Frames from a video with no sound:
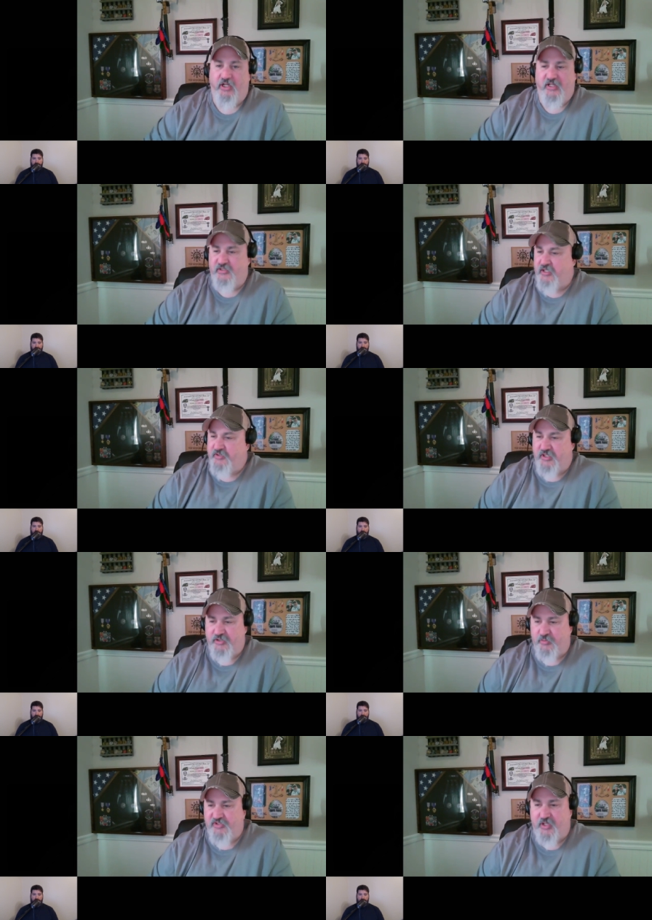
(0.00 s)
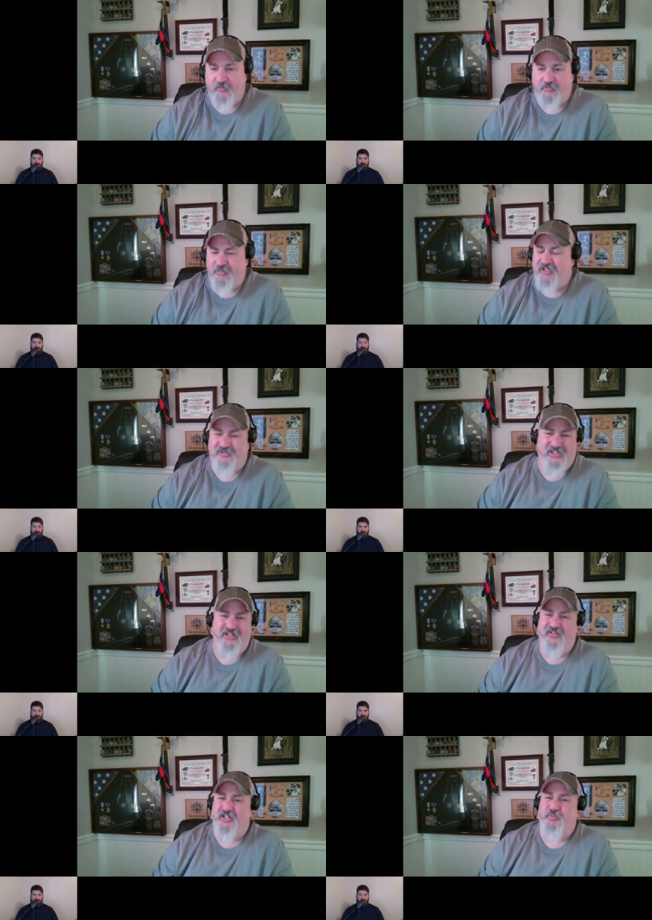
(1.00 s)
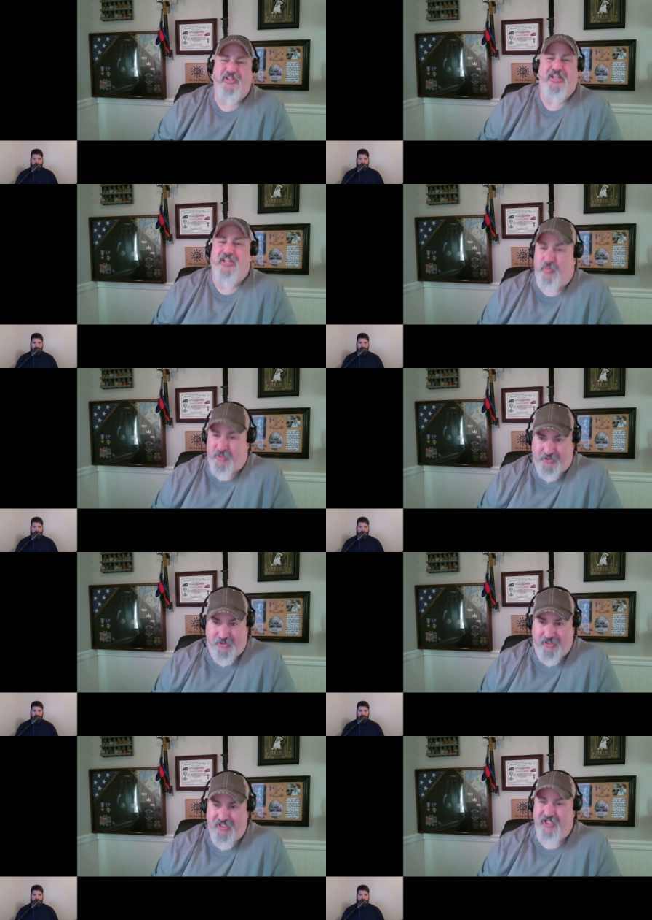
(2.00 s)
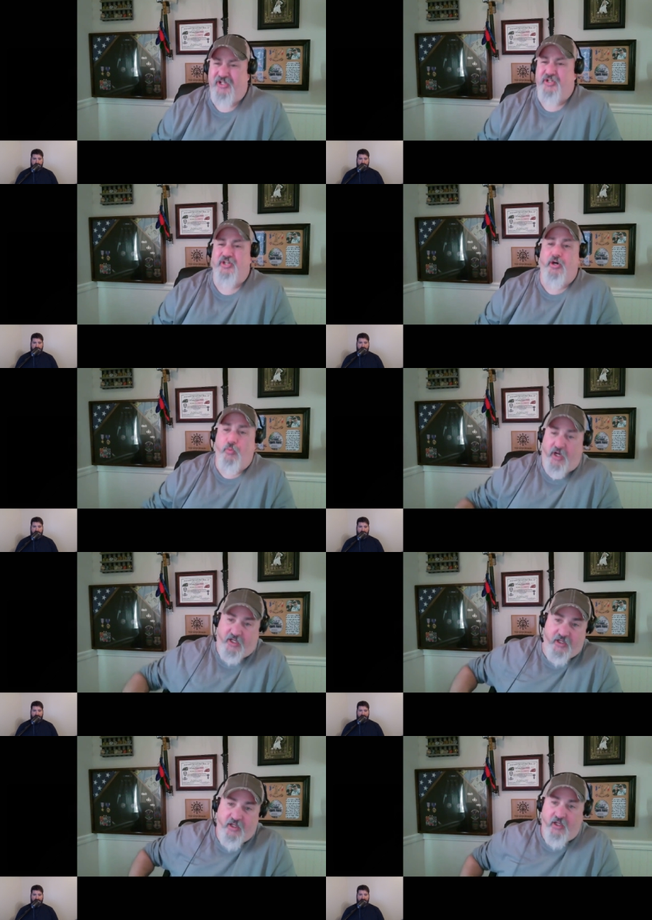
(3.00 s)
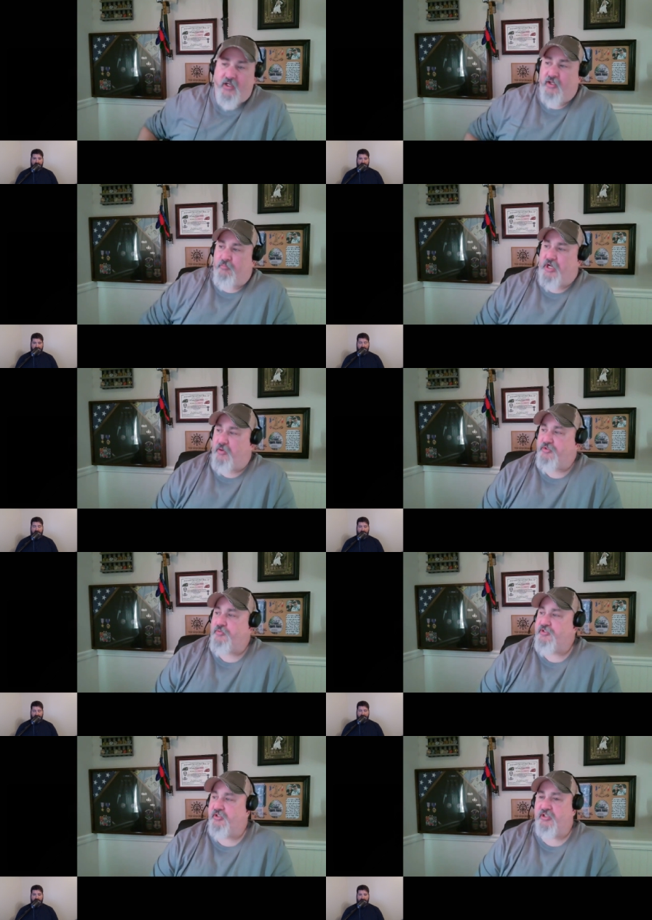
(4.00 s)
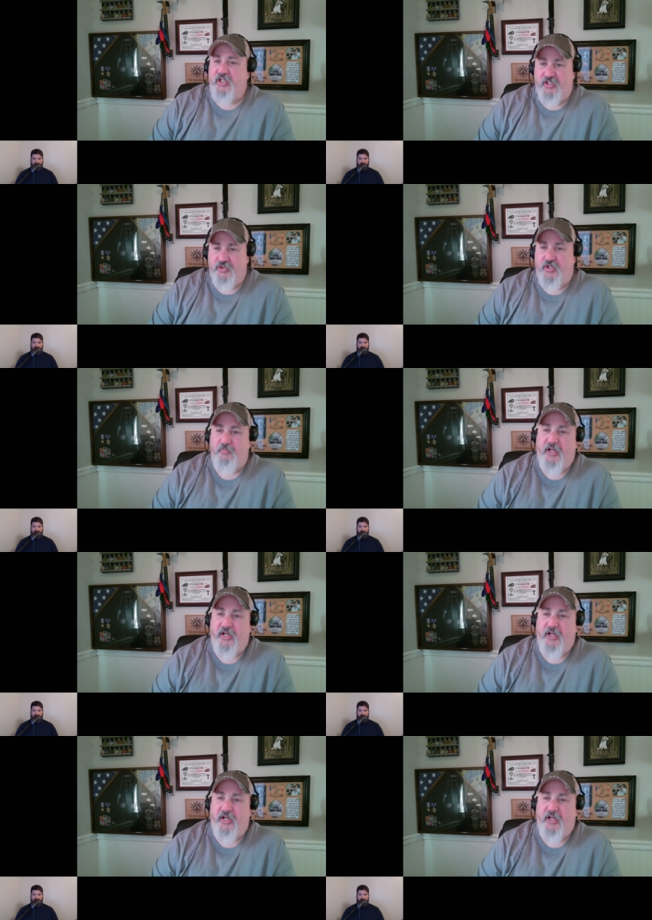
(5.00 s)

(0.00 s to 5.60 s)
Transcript: I stay in yeah. touch with some of them. I don't stay in touch with anyone good, no one. Right. But I was recently on a trip.